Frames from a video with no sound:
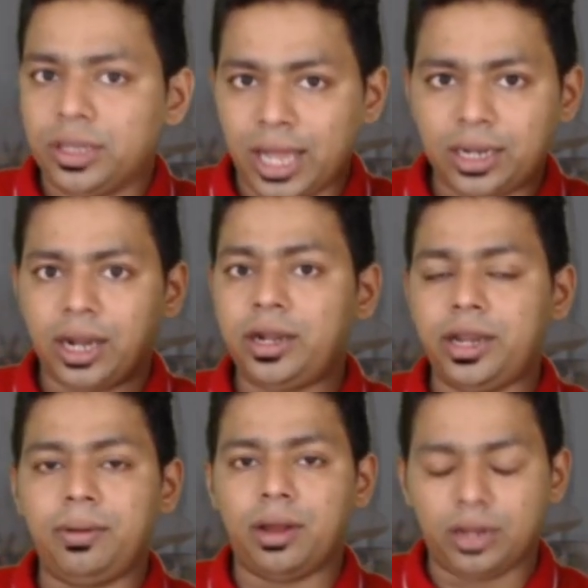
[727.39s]
that
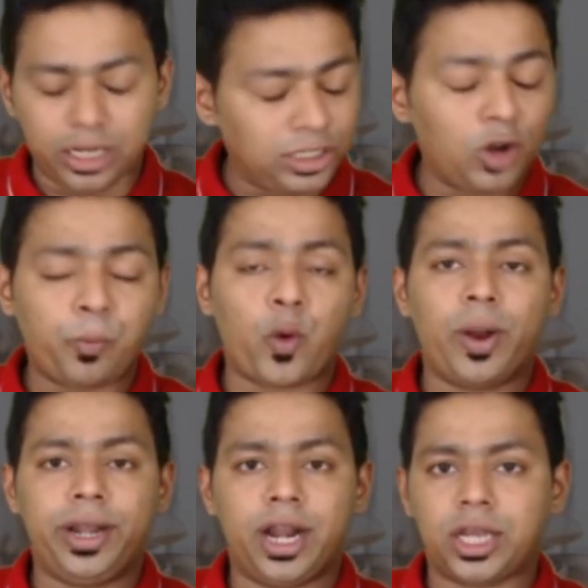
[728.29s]
country does not
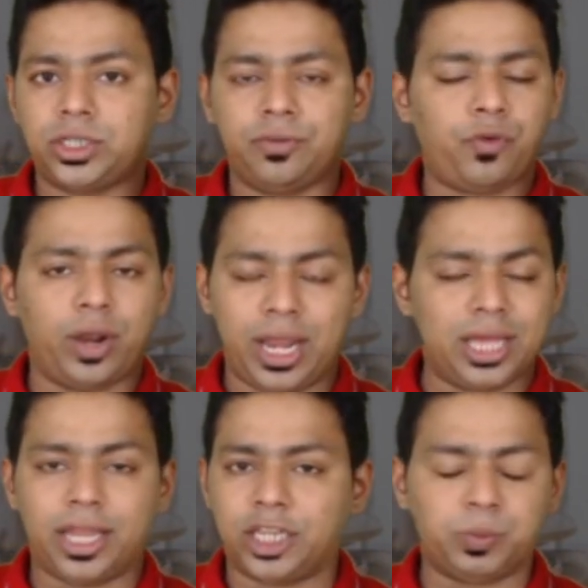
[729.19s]
provide deduction for
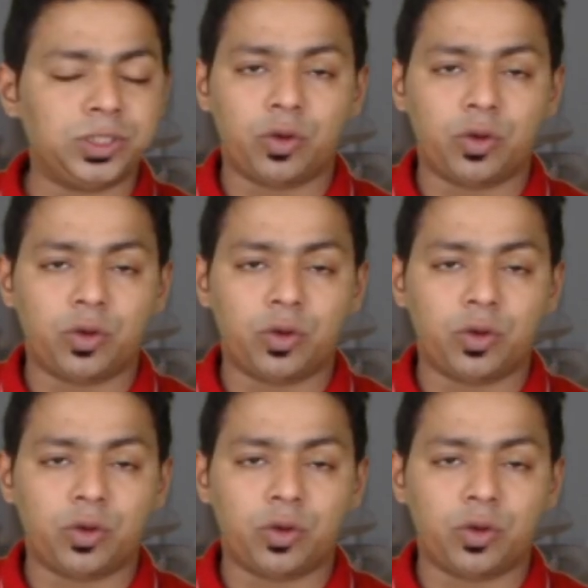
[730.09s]
any other expense,